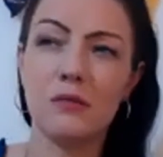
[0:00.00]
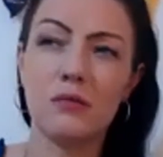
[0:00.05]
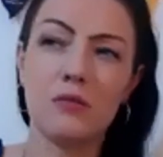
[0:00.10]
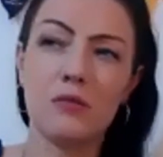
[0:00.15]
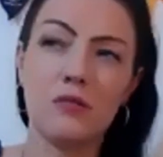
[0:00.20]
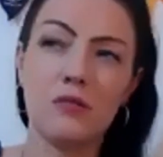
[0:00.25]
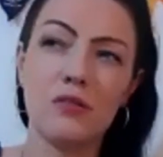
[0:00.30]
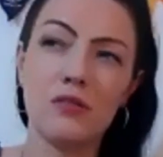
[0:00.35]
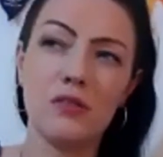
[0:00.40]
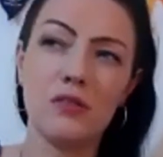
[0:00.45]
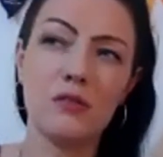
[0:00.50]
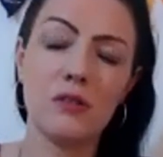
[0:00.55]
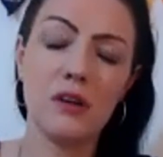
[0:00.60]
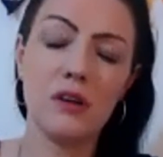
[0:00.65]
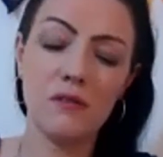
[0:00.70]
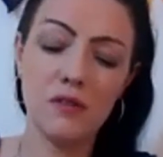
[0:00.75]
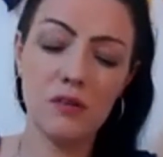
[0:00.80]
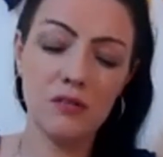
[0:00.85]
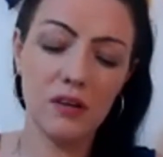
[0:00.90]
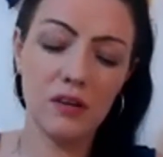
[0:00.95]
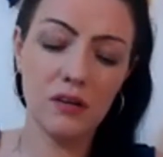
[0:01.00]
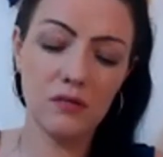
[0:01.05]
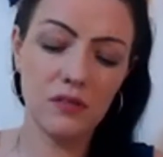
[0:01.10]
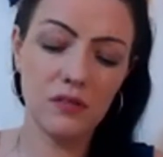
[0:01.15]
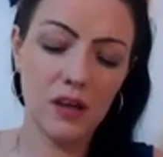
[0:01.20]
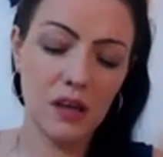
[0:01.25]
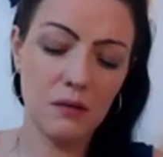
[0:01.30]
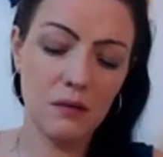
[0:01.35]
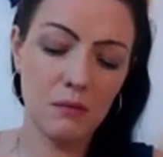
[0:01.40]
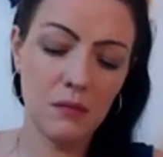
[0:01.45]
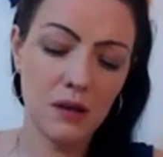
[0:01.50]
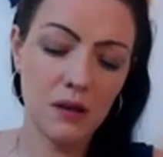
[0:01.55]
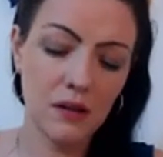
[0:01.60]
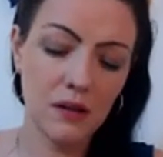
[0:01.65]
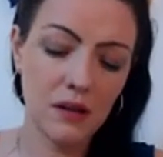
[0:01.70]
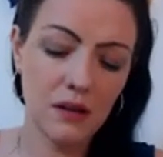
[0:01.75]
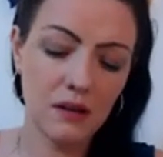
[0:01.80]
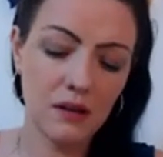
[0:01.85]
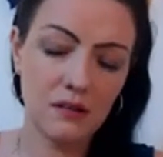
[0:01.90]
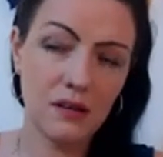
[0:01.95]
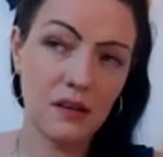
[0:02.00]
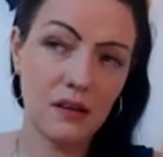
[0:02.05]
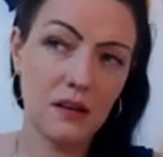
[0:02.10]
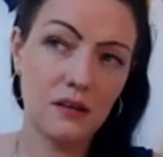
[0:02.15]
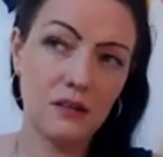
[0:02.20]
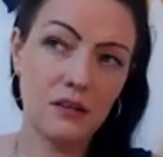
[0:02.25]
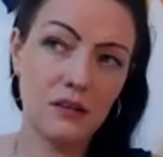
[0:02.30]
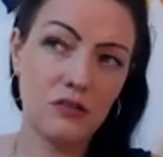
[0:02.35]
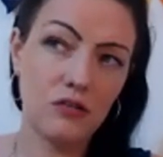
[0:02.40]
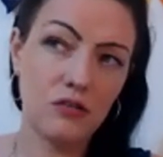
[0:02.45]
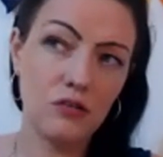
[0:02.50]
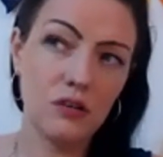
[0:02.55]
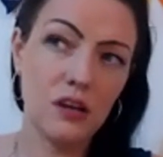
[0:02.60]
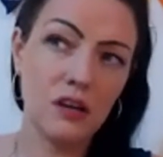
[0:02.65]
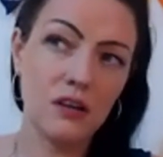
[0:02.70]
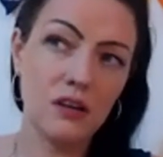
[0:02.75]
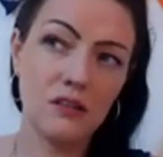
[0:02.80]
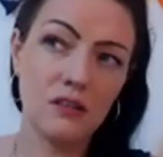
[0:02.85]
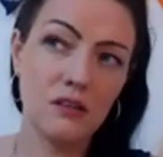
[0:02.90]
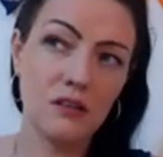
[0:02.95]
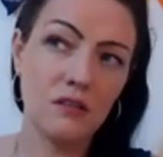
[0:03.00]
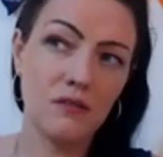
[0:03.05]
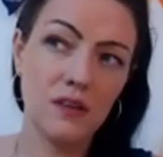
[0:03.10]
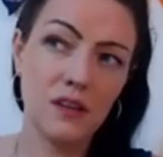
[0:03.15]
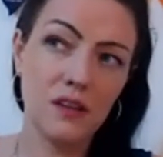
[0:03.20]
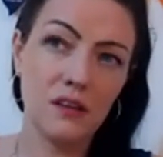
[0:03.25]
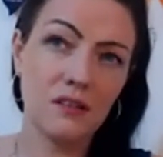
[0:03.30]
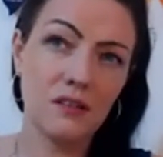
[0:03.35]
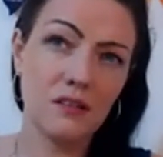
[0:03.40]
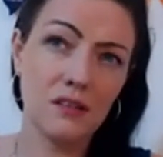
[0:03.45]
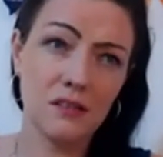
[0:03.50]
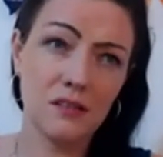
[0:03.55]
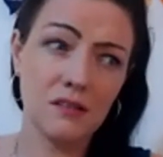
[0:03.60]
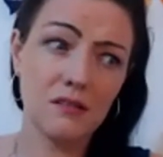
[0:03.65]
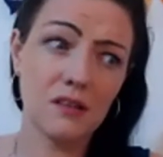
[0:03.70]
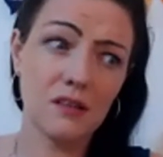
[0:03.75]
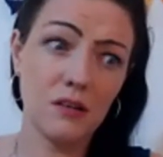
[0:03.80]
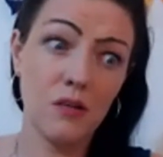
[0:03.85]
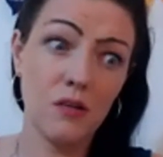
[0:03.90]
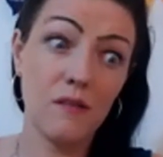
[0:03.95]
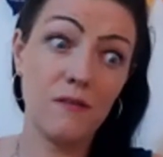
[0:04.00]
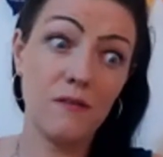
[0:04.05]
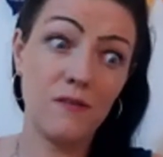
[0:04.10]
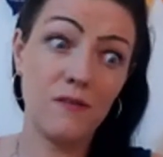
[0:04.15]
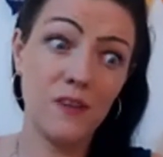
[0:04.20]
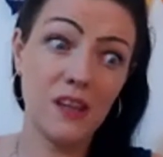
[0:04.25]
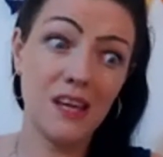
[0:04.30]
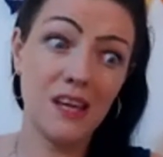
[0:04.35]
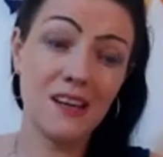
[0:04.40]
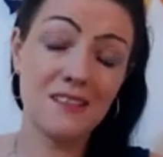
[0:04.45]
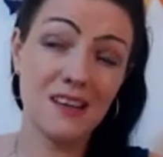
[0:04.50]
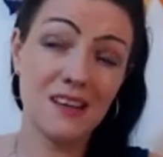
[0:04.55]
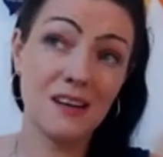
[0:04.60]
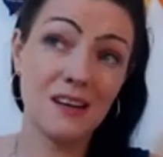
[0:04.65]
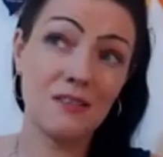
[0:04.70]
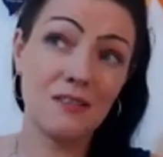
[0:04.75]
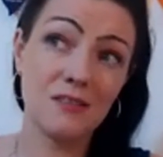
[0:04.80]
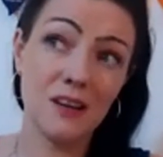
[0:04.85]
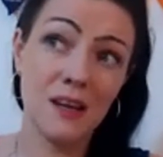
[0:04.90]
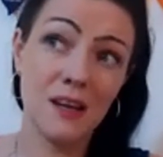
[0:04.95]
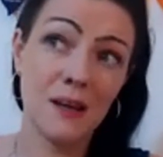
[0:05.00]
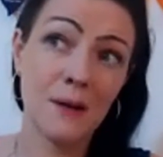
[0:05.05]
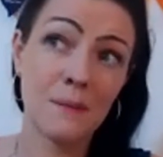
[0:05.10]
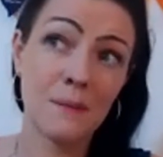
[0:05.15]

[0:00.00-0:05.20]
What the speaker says: So just, give yourself time to tune into your feelings, because there's a lot of feelings energy.